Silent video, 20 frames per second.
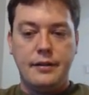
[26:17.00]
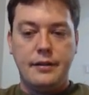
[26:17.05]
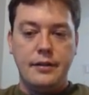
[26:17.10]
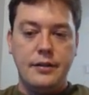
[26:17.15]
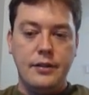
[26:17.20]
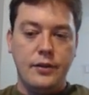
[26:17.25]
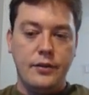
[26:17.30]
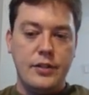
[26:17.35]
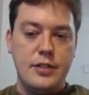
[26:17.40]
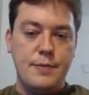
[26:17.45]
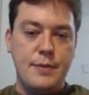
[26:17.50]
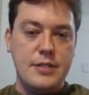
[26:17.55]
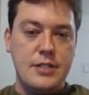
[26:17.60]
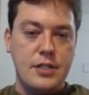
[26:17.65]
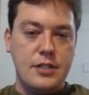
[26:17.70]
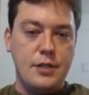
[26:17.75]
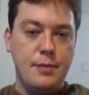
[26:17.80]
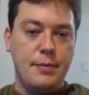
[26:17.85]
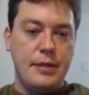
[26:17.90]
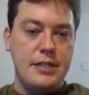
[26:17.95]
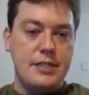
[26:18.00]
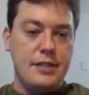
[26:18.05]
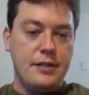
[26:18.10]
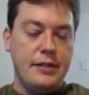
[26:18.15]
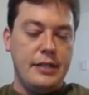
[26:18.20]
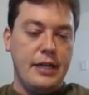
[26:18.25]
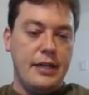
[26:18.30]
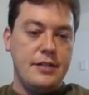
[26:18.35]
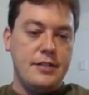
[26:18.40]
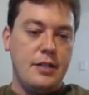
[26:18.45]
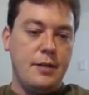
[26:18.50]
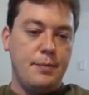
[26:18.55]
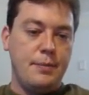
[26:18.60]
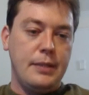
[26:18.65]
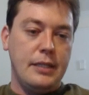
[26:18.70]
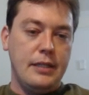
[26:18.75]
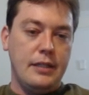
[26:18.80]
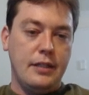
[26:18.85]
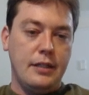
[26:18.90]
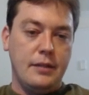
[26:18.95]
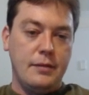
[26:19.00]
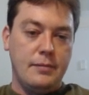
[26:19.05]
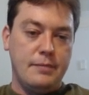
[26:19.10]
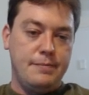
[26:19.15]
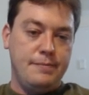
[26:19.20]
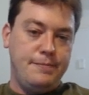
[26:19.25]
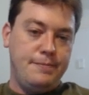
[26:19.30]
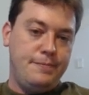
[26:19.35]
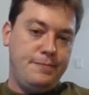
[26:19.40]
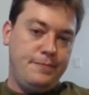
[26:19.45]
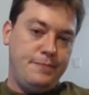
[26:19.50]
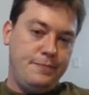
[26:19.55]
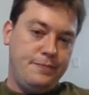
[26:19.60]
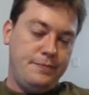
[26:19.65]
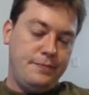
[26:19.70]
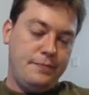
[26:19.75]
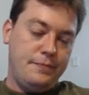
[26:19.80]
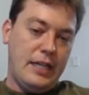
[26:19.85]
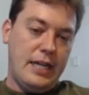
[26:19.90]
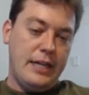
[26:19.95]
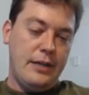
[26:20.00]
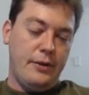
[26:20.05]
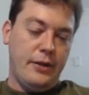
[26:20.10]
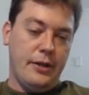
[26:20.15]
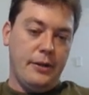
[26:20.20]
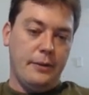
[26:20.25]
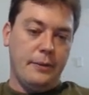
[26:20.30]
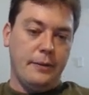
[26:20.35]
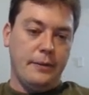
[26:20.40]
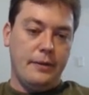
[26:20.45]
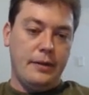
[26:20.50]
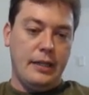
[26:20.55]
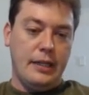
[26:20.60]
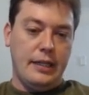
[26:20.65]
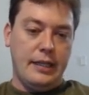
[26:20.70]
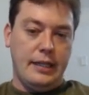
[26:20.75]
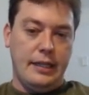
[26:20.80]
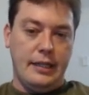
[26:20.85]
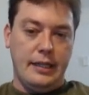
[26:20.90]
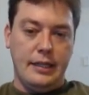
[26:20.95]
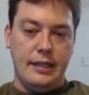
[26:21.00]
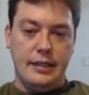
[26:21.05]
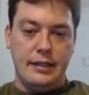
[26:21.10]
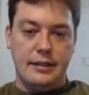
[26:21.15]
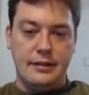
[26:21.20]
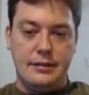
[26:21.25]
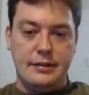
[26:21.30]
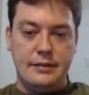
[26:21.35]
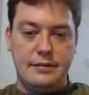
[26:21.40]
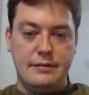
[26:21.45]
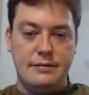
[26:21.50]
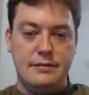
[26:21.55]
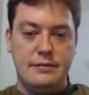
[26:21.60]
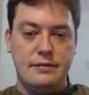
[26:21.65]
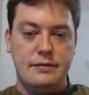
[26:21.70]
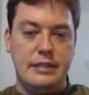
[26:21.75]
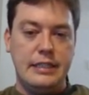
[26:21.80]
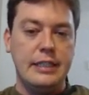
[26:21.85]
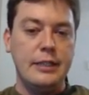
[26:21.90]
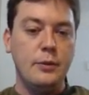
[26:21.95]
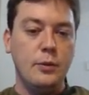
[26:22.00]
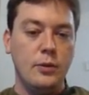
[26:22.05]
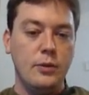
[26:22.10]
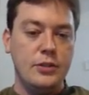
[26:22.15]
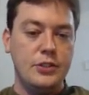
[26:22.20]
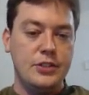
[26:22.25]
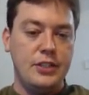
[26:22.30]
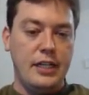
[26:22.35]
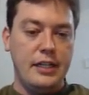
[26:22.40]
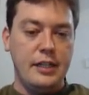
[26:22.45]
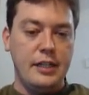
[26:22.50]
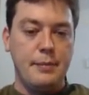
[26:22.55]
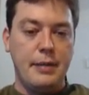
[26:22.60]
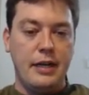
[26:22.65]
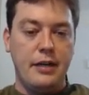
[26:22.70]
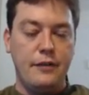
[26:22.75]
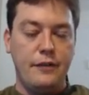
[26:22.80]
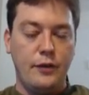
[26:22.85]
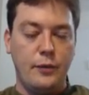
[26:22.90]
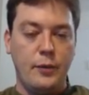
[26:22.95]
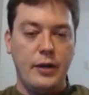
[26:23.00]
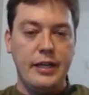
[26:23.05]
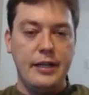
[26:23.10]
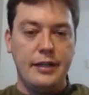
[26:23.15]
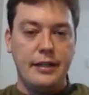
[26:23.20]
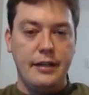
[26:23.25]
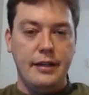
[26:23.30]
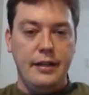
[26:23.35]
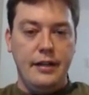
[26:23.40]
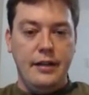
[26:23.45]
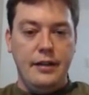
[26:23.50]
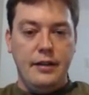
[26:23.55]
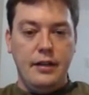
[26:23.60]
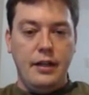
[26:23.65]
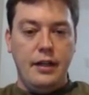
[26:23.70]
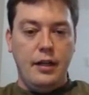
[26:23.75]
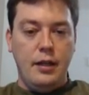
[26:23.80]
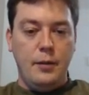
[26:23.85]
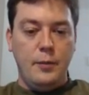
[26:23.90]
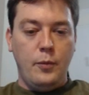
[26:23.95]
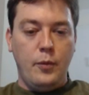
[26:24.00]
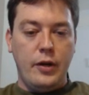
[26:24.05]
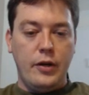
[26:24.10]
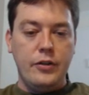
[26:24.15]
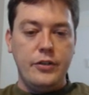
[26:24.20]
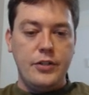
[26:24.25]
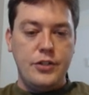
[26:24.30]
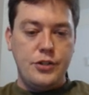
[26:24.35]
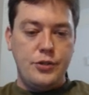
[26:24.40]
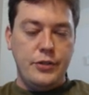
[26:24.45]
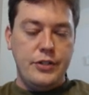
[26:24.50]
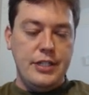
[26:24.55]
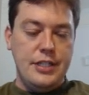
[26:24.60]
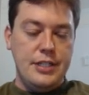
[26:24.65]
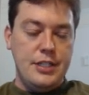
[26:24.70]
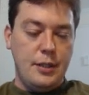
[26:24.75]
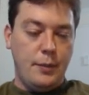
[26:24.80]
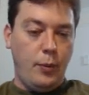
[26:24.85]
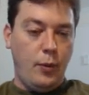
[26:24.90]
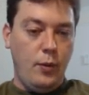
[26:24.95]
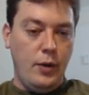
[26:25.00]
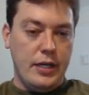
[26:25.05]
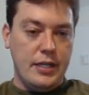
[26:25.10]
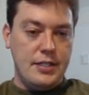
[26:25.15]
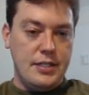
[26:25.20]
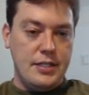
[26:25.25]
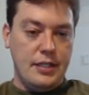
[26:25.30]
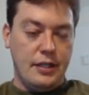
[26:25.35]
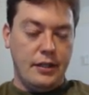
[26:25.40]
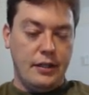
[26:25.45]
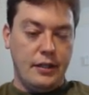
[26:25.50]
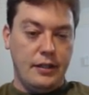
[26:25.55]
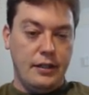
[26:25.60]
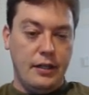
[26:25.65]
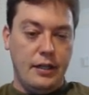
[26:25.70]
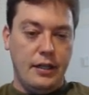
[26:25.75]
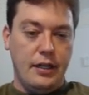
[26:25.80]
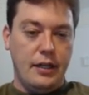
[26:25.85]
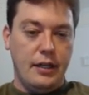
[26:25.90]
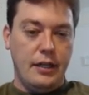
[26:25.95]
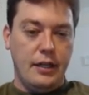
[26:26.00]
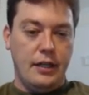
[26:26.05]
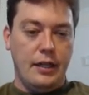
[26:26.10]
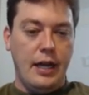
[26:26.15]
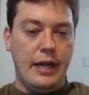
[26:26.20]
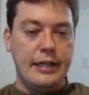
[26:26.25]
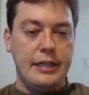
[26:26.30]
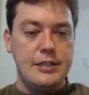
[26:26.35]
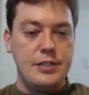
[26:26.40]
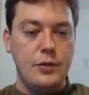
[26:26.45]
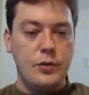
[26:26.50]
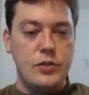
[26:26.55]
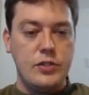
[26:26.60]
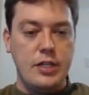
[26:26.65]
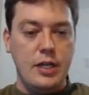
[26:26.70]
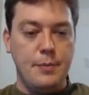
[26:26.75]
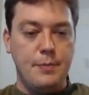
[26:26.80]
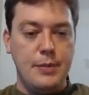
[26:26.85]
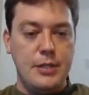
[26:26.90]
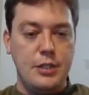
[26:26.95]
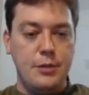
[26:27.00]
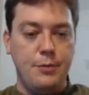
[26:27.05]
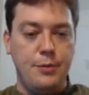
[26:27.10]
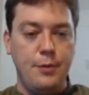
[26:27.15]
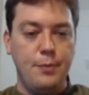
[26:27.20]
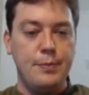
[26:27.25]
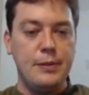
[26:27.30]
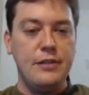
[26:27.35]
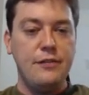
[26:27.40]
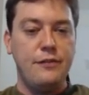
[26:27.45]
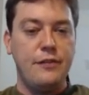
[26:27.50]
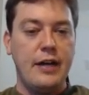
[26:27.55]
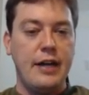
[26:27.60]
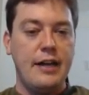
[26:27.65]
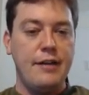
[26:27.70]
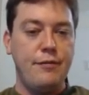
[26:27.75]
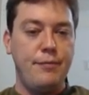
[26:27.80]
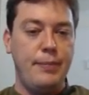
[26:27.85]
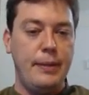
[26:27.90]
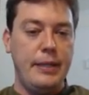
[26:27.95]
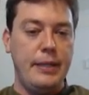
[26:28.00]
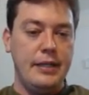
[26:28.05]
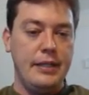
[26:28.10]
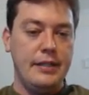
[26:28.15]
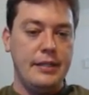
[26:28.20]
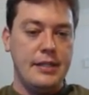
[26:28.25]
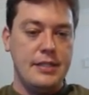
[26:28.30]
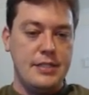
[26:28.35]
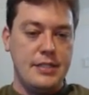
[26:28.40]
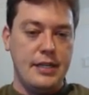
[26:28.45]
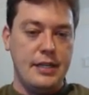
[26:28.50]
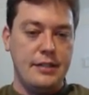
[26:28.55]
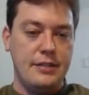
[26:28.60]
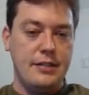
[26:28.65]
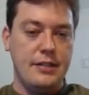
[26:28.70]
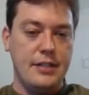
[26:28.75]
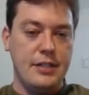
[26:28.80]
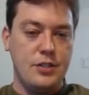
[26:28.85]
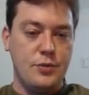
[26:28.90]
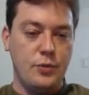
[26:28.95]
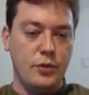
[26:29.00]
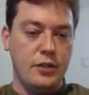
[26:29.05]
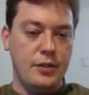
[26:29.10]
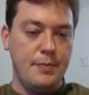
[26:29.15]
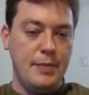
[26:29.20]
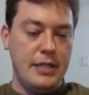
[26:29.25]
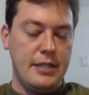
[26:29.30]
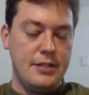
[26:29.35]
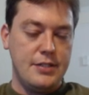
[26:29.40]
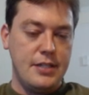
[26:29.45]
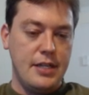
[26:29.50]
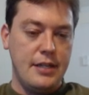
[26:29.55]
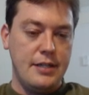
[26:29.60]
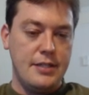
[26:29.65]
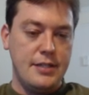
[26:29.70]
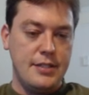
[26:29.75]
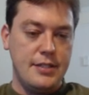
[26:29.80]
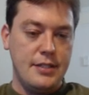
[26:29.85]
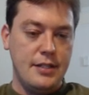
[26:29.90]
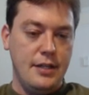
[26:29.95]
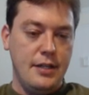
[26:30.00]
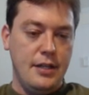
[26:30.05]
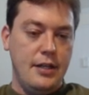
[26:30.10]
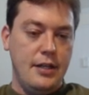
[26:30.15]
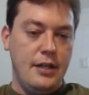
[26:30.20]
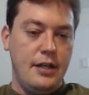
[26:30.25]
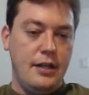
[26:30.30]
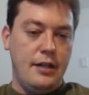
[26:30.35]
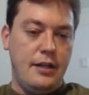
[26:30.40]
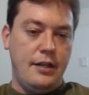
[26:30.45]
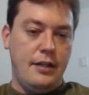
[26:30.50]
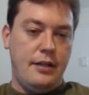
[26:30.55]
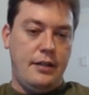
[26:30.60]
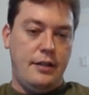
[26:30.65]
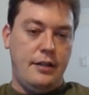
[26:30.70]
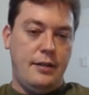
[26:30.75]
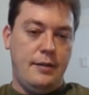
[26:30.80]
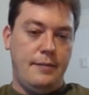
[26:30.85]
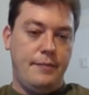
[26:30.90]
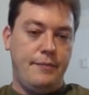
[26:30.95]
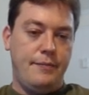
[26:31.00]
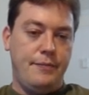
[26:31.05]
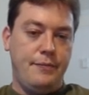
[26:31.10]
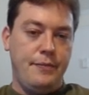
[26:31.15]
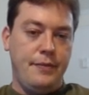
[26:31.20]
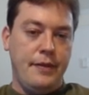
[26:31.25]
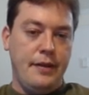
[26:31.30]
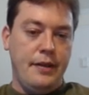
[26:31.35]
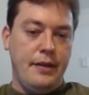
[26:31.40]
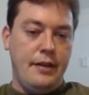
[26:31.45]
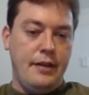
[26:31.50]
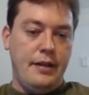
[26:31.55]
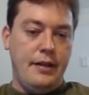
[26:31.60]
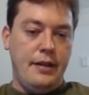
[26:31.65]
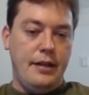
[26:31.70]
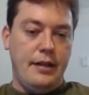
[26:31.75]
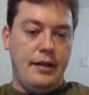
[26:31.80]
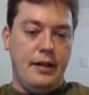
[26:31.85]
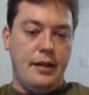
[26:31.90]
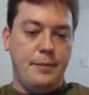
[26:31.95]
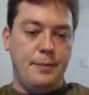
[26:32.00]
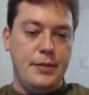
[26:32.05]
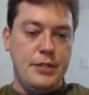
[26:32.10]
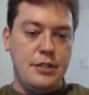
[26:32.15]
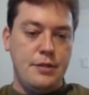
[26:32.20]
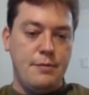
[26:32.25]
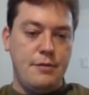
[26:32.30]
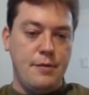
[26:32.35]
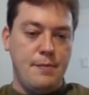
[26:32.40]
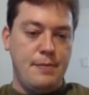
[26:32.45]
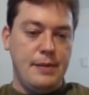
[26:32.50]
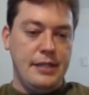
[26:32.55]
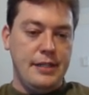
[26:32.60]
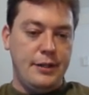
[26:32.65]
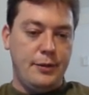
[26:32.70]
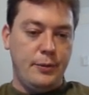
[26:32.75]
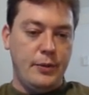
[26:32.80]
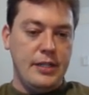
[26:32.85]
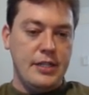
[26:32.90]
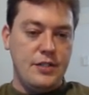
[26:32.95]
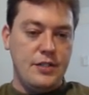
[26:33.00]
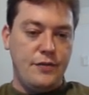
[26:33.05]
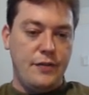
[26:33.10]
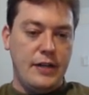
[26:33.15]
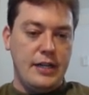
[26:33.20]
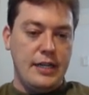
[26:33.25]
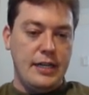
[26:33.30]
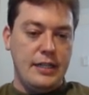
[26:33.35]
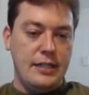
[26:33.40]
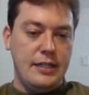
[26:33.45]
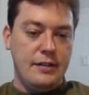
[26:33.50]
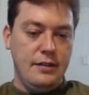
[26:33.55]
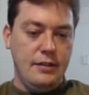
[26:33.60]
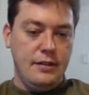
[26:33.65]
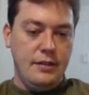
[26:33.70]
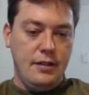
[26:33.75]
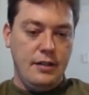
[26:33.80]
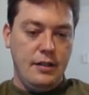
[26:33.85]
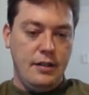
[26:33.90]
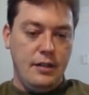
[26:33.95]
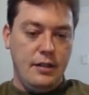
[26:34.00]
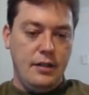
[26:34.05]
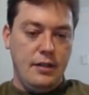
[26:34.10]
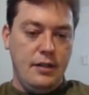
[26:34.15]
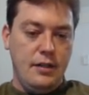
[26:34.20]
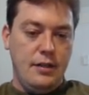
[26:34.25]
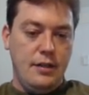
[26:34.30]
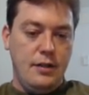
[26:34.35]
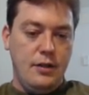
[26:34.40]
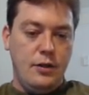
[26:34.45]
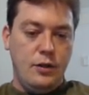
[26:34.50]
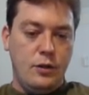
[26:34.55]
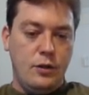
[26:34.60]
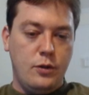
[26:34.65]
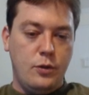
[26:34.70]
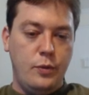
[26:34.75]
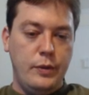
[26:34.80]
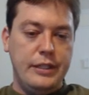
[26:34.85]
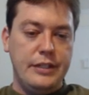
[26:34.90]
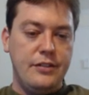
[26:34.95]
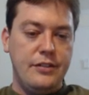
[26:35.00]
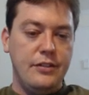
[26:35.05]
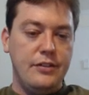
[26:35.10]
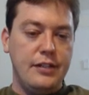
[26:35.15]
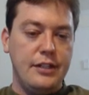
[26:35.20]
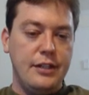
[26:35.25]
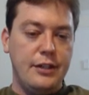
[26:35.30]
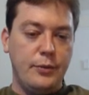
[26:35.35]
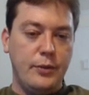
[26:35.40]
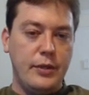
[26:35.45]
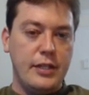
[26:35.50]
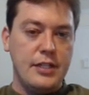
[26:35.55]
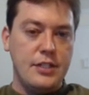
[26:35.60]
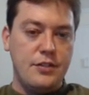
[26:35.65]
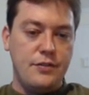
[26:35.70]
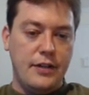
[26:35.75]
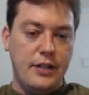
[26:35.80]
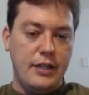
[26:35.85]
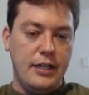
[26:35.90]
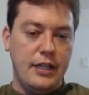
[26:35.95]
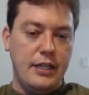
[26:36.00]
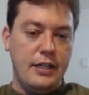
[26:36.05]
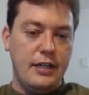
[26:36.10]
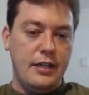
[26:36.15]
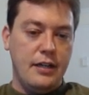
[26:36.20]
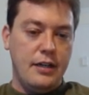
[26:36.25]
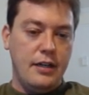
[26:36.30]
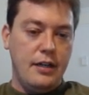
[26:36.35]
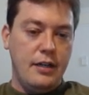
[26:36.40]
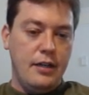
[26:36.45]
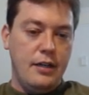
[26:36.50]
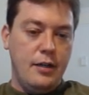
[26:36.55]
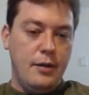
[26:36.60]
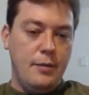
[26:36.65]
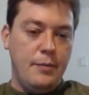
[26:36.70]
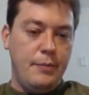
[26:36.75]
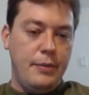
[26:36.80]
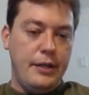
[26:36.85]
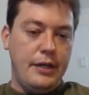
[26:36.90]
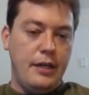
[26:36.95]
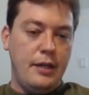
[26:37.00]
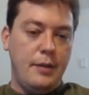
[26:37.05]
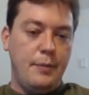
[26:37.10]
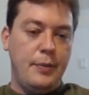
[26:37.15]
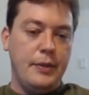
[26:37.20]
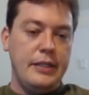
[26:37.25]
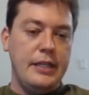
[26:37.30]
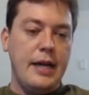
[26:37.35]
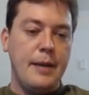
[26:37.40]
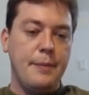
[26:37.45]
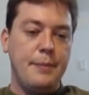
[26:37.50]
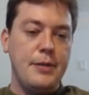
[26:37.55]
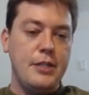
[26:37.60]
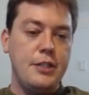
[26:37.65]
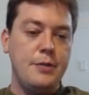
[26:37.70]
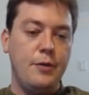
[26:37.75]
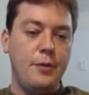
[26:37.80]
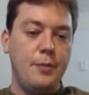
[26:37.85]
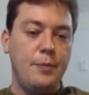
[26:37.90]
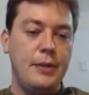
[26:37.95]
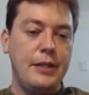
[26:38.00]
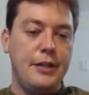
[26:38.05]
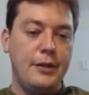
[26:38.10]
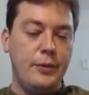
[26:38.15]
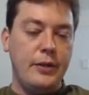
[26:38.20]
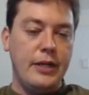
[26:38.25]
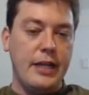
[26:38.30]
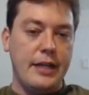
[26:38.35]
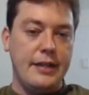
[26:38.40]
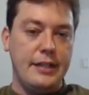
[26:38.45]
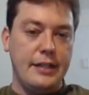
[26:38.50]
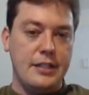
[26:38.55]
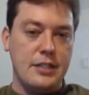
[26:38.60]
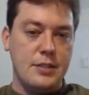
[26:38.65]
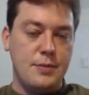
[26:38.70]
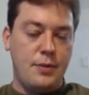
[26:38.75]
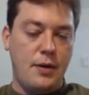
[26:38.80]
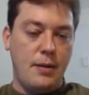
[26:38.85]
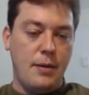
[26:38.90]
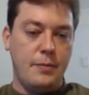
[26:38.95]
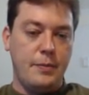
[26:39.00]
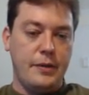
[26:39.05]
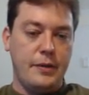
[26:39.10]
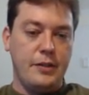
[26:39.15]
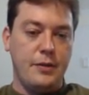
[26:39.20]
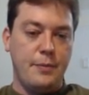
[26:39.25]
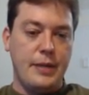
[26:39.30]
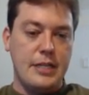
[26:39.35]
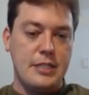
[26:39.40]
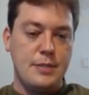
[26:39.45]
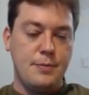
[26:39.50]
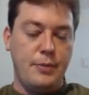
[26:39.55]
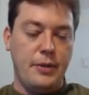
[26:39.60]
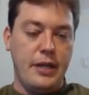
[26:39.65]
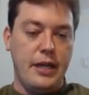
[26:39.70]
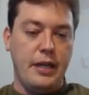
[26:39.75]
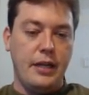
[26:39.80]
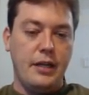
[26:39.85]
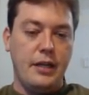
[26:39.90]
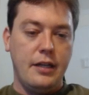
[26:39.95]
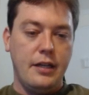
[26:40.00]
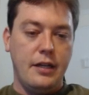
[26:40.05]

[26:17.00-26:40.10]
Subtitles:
this position basically ends up being, I don't know, equal, slightly better for white. Where are the strategic points here? I guess I would say bishop to b5, pinning this knight to this rook makes sense. Bishop to b3 is fine. Queen to d3 is fine. But yeah, bishop to b3 I think is probably the best play.